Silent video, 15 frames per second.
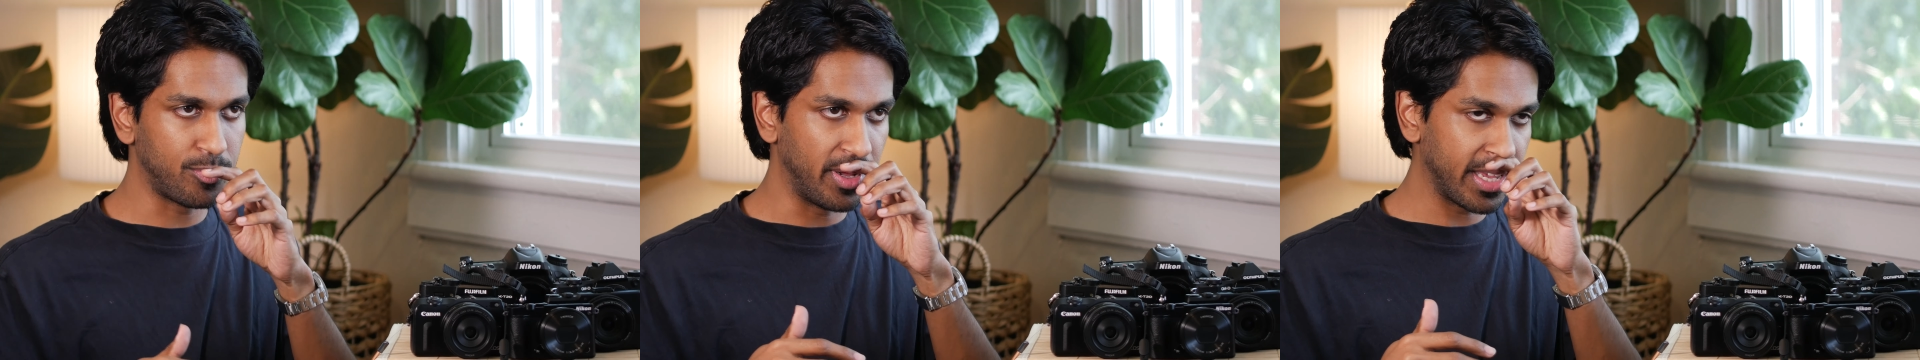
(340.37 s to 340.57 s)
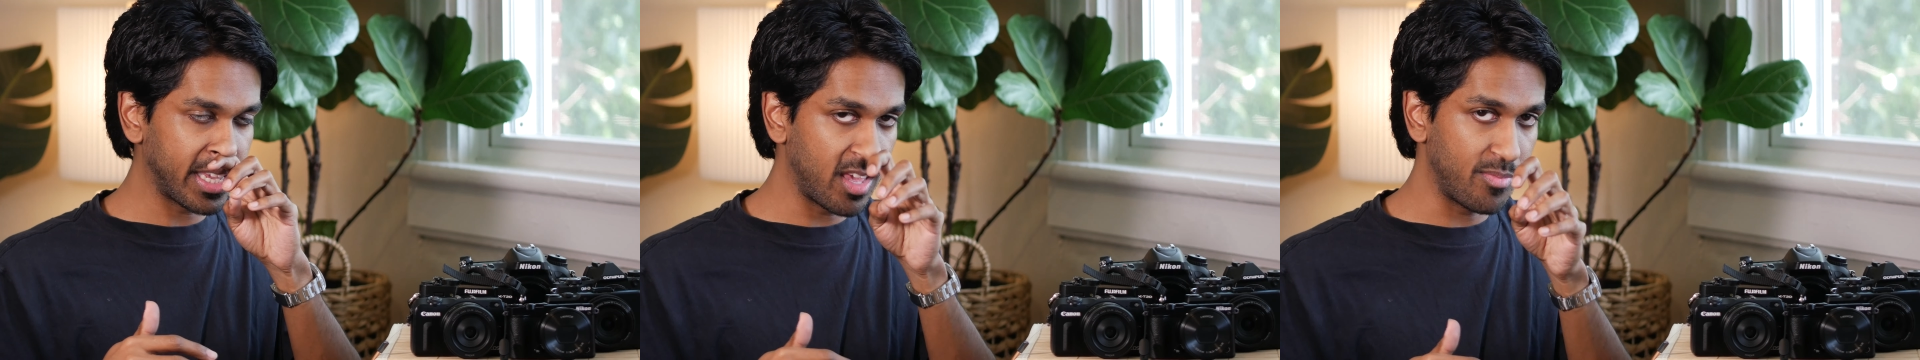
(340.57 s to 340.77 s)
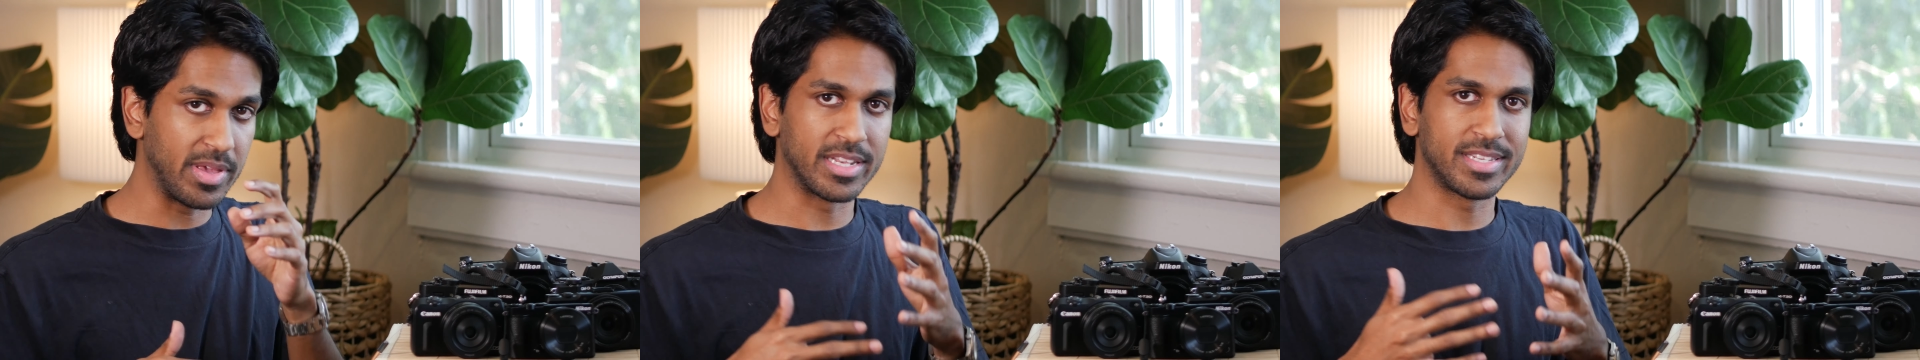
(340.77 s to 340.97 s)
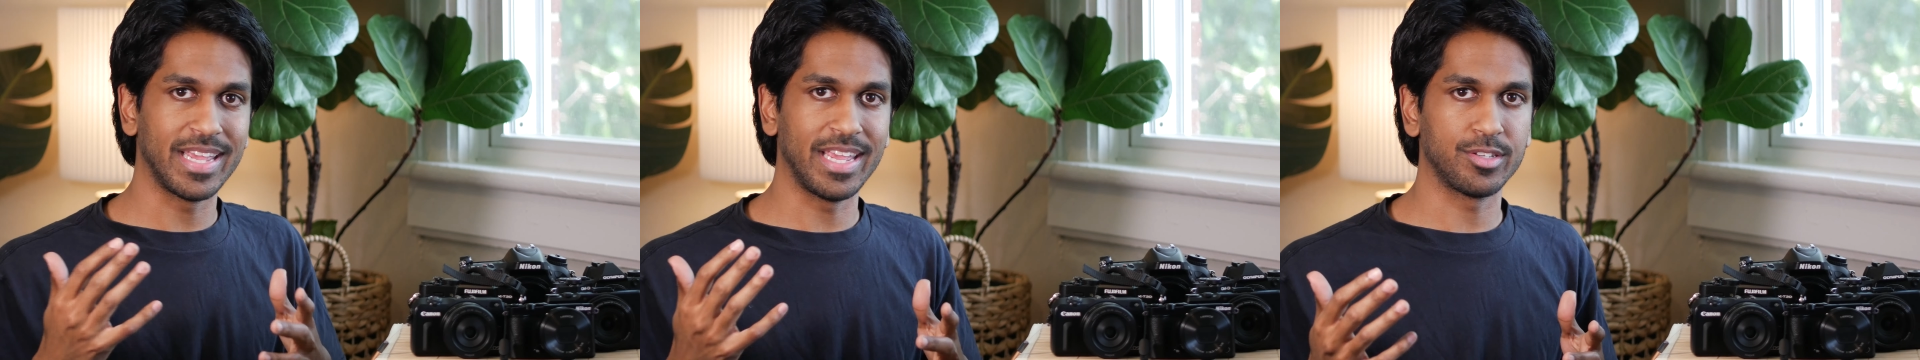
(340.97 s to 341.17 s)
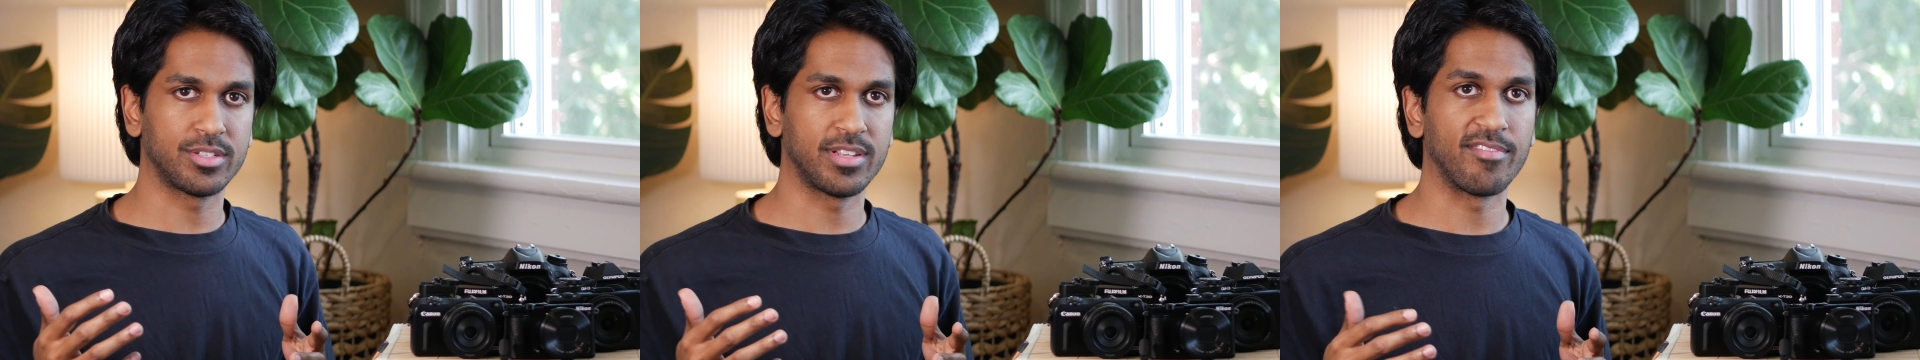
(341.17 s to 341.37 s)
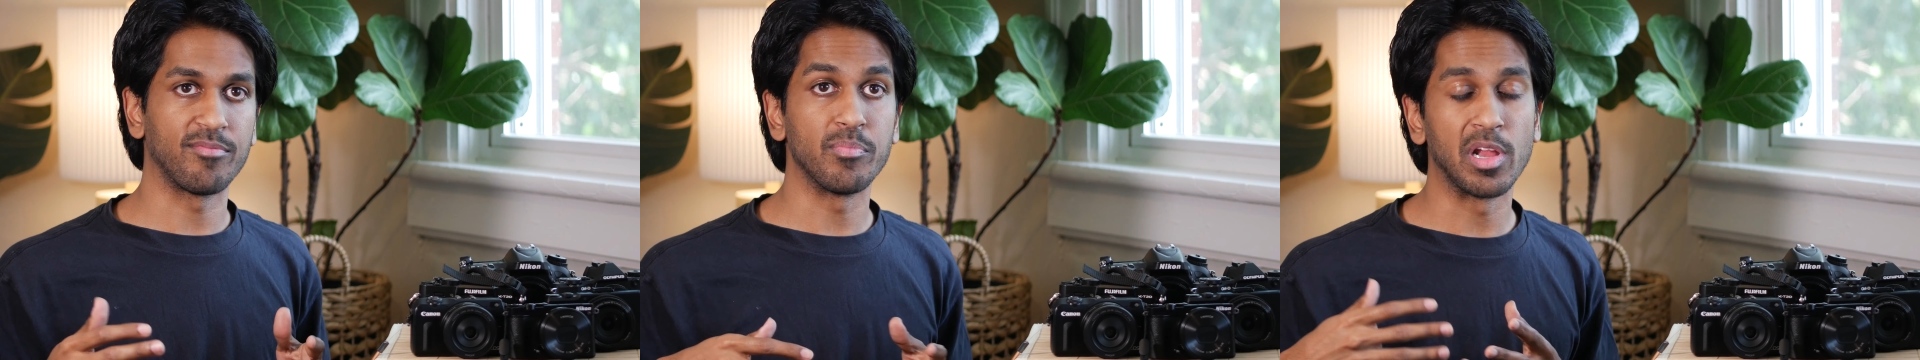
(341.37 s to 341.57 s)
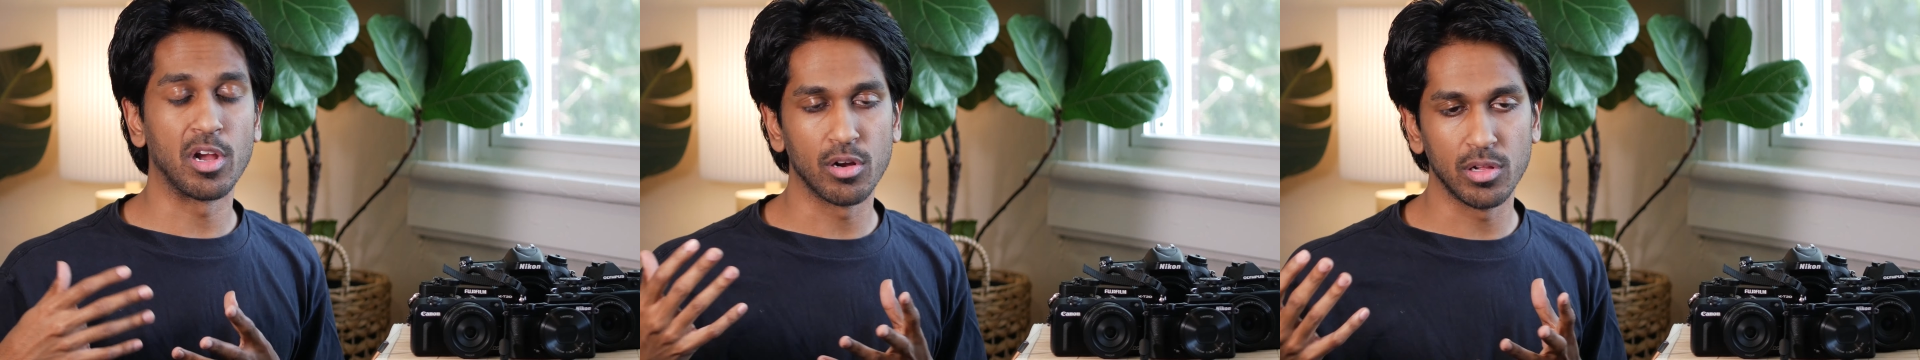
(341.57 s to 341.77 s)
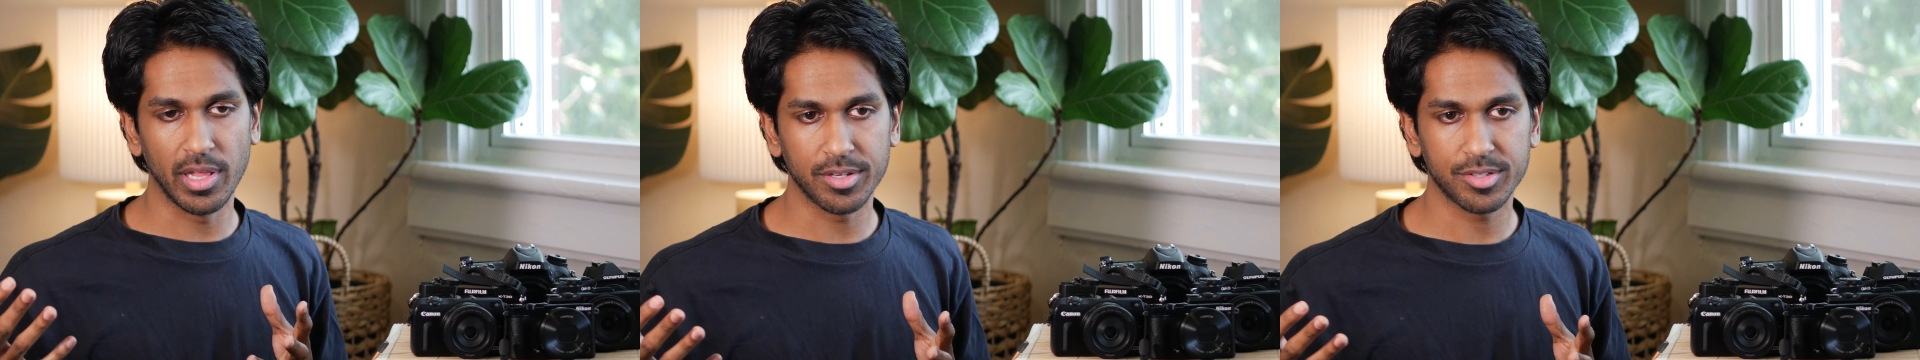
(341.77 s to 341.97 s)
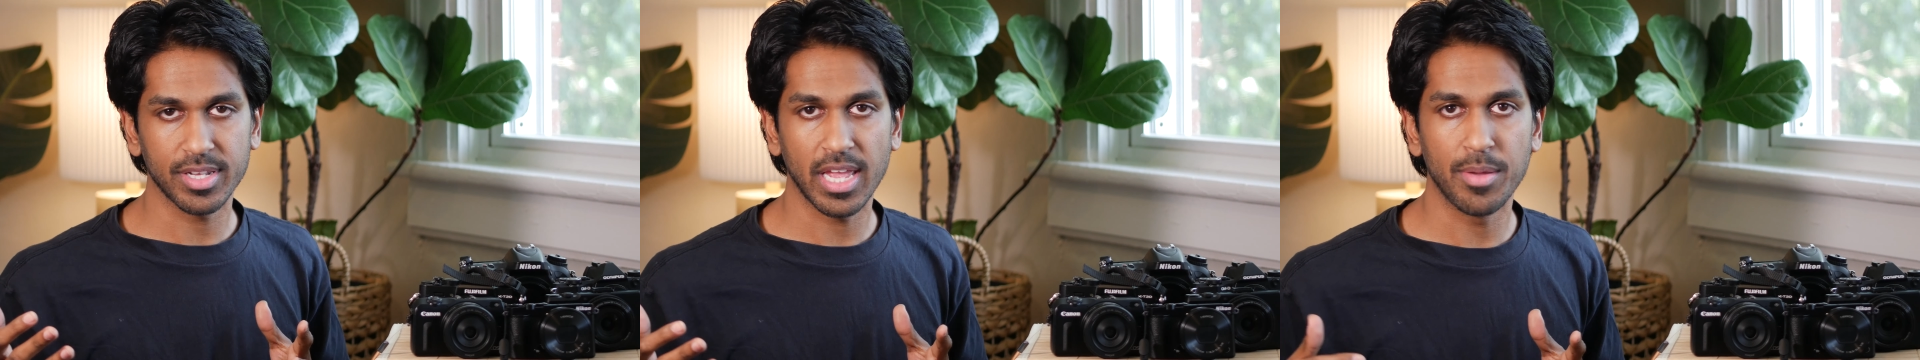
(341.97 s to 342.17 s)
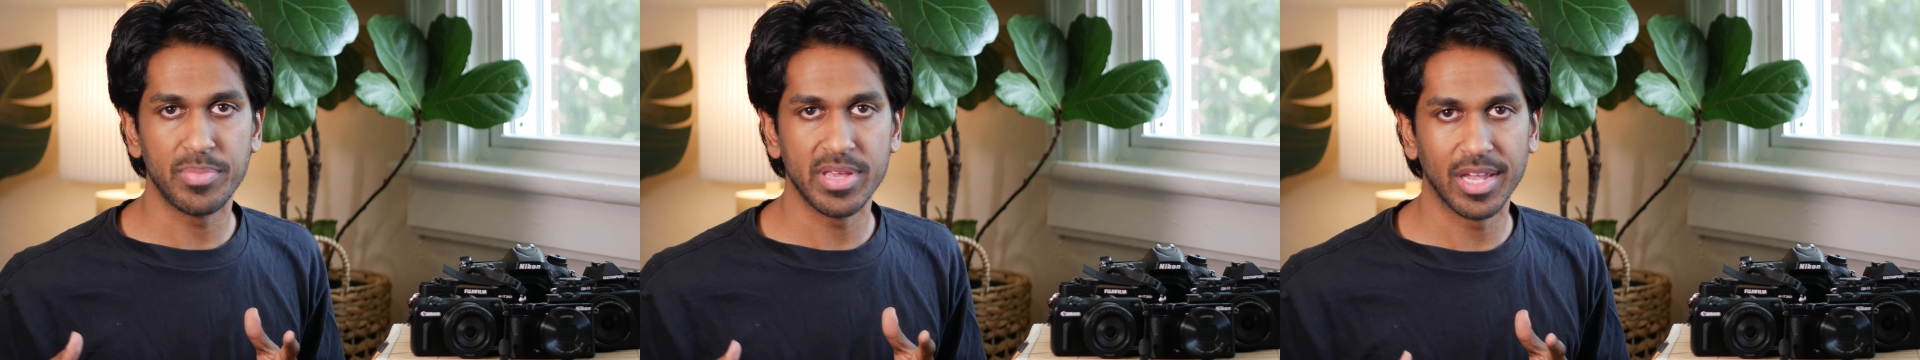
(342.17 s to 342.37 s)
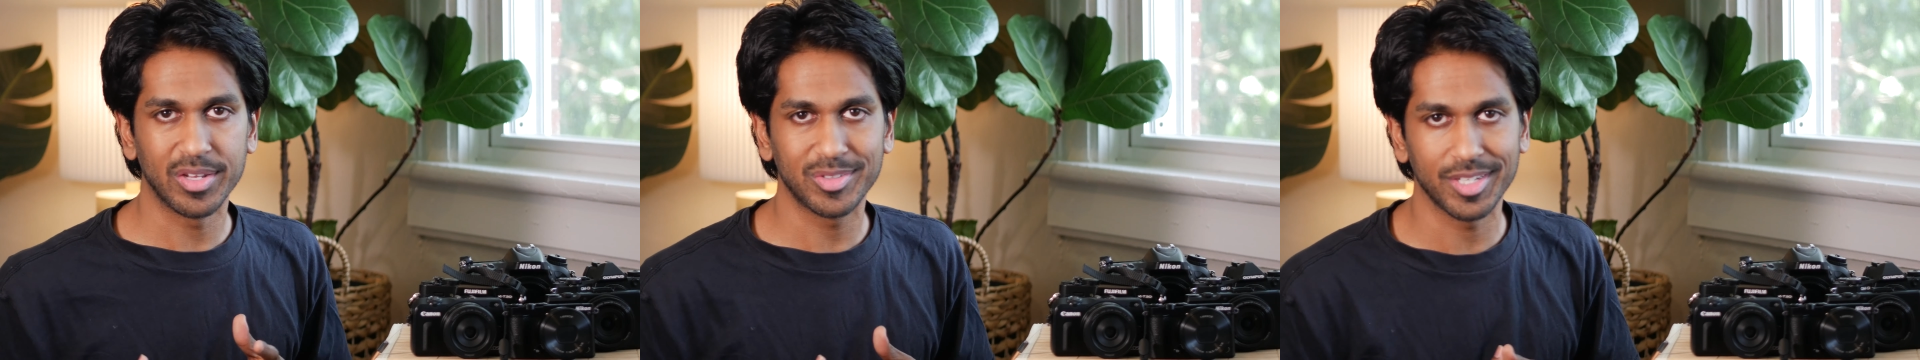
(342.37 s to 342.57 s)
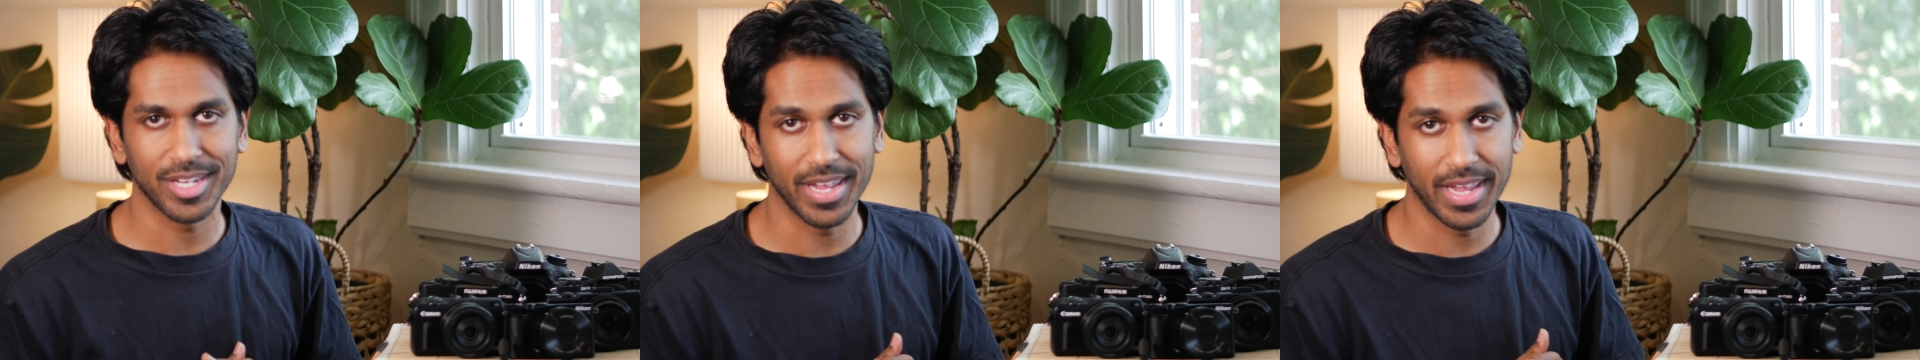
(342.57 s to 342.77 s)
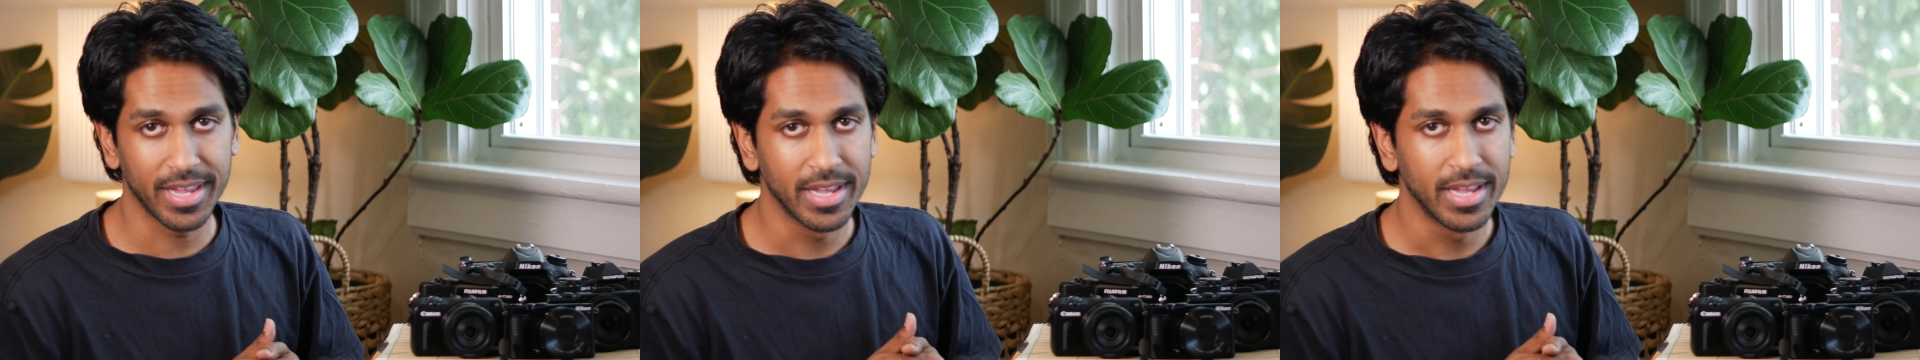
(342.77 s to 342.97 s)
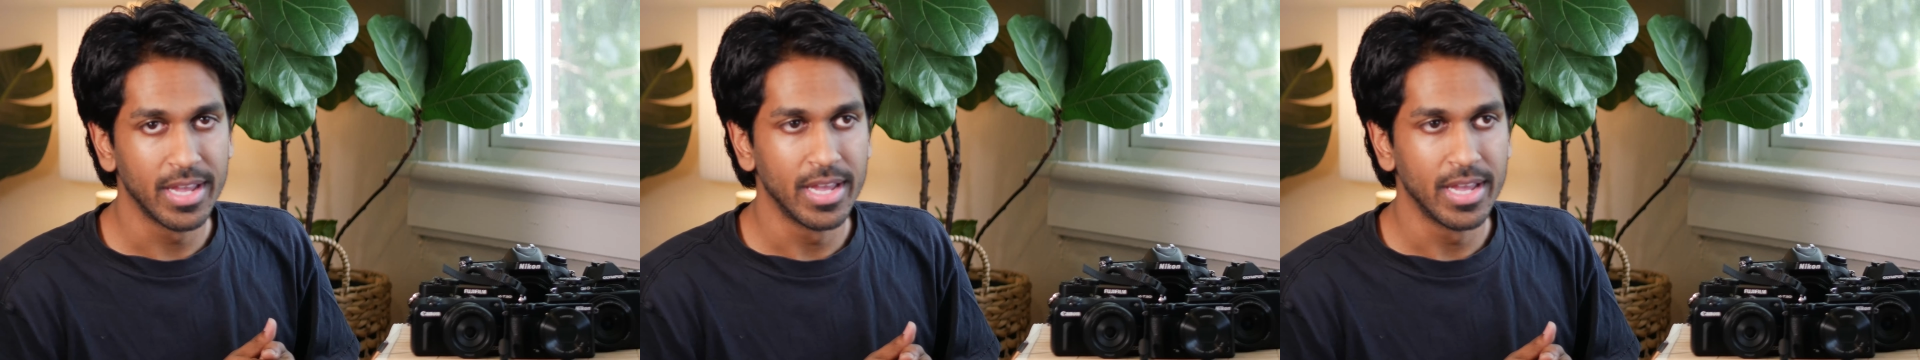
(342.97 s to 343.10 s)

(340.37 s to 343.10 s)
but it gave me a taste of mirrorless APS-C.